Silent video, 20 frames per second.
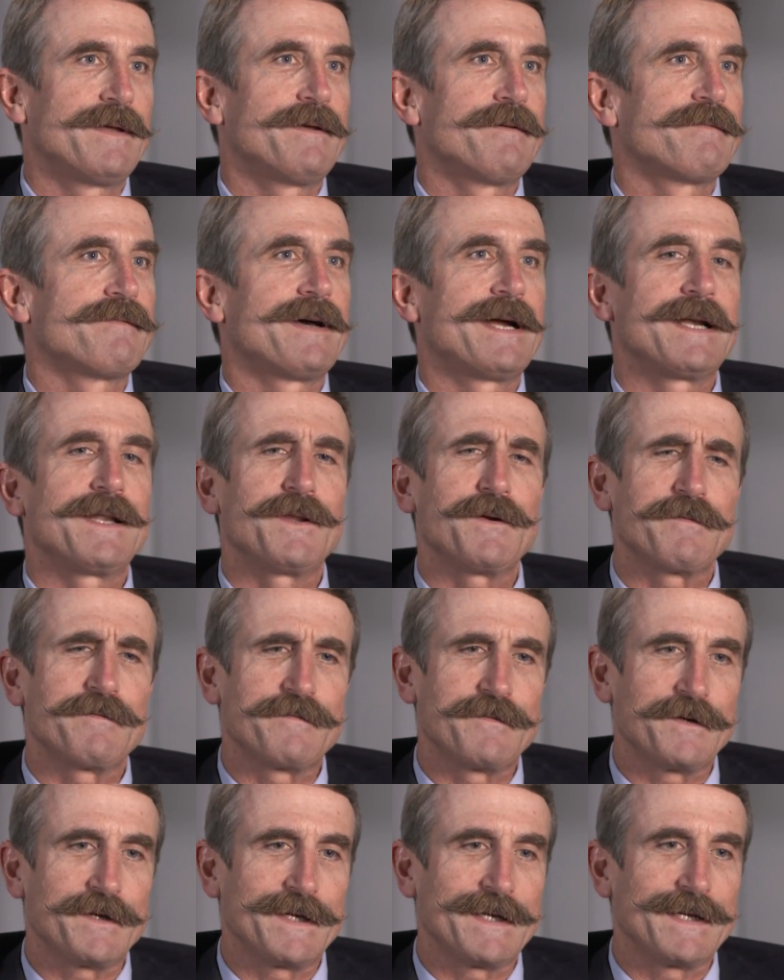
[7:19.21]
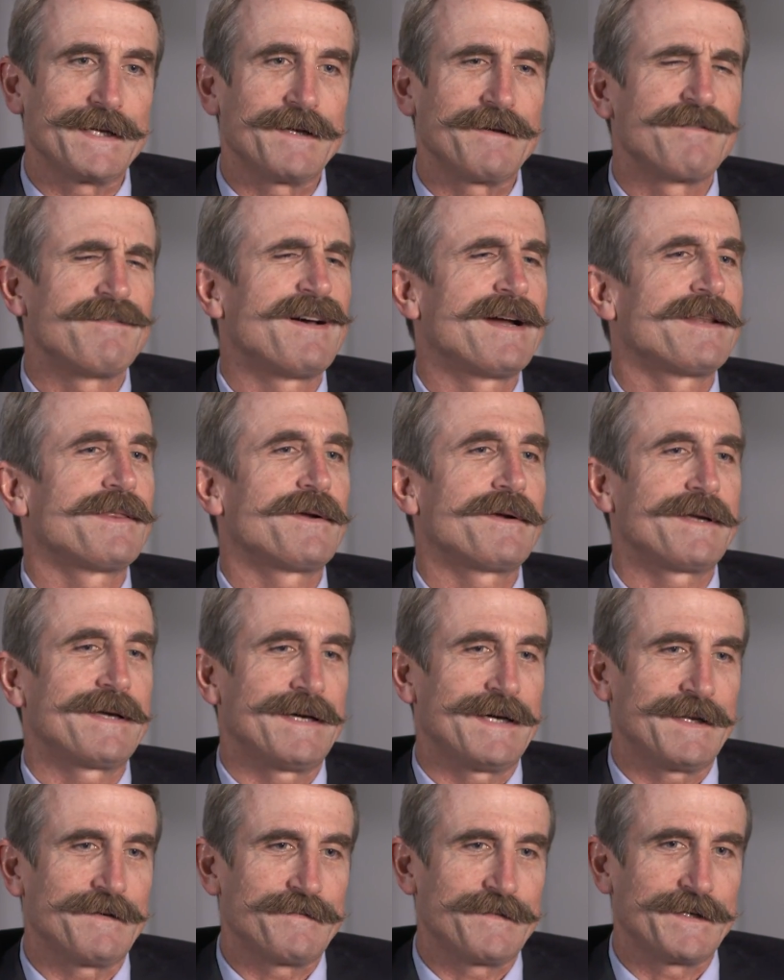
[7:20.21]
find their footing, find their
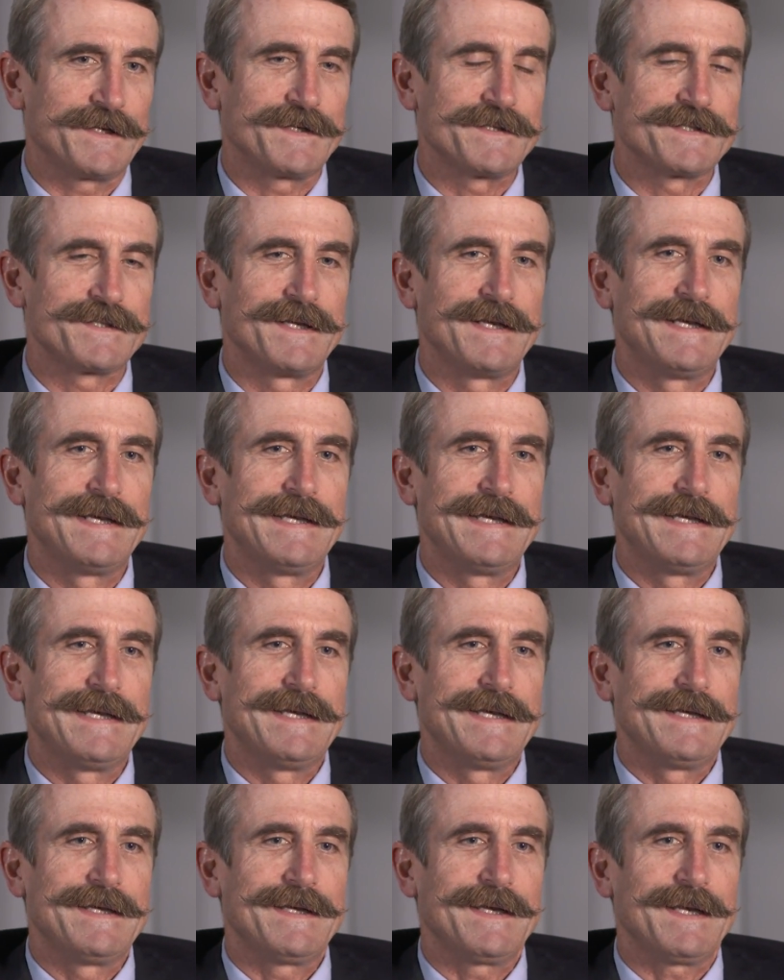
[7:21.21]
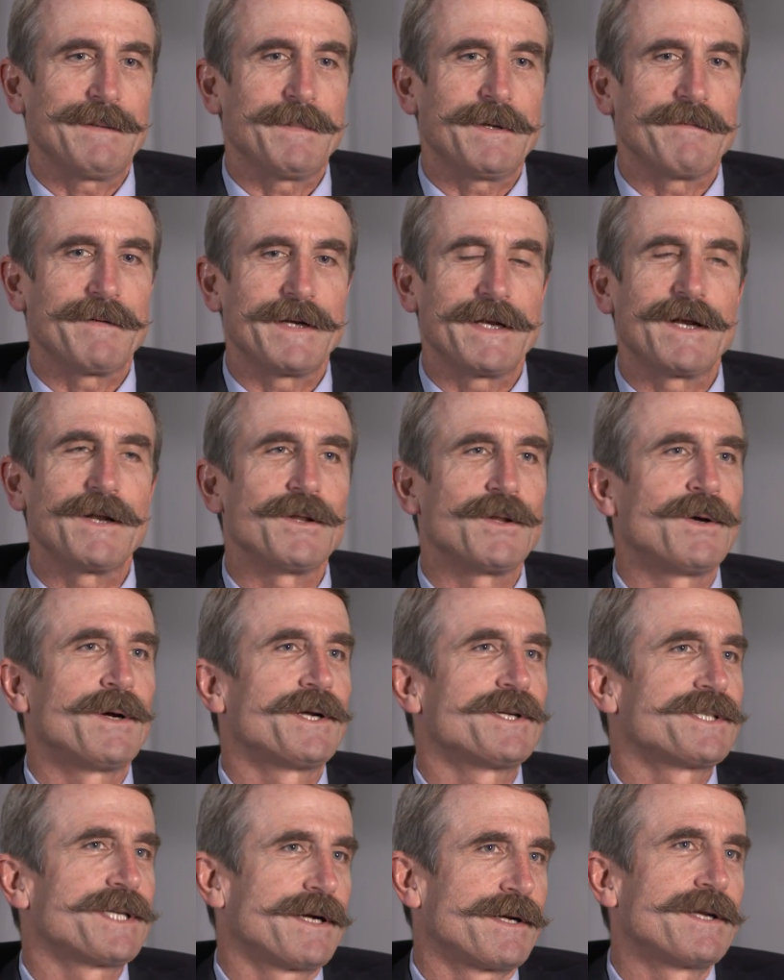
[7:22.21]
confidence, and be ready to
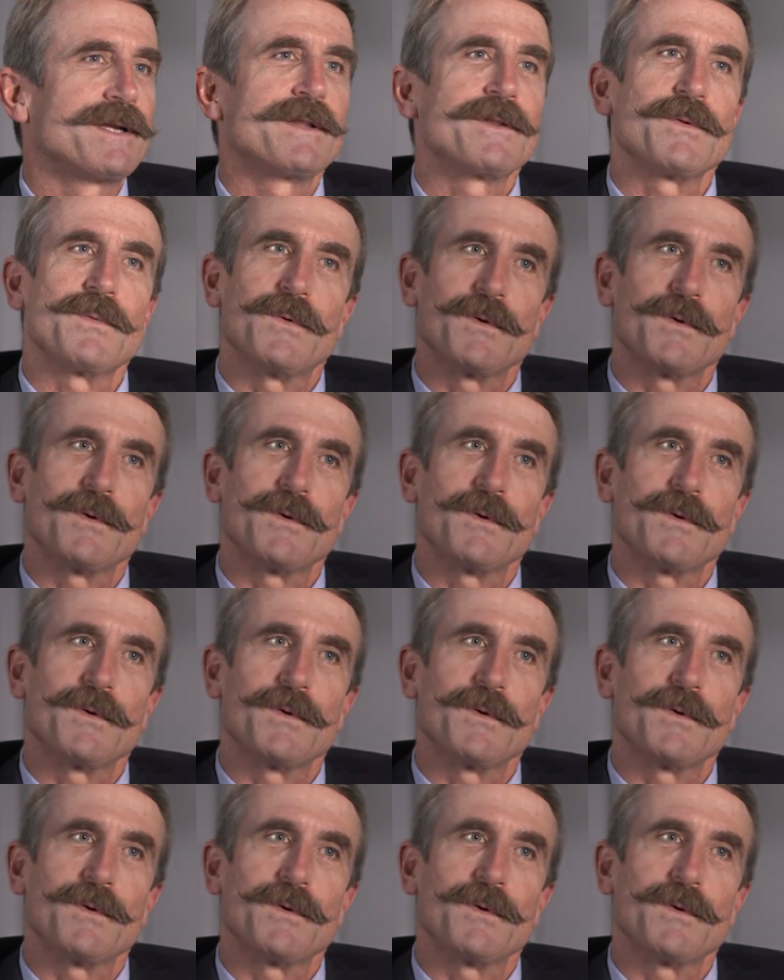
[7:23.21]
launch out into the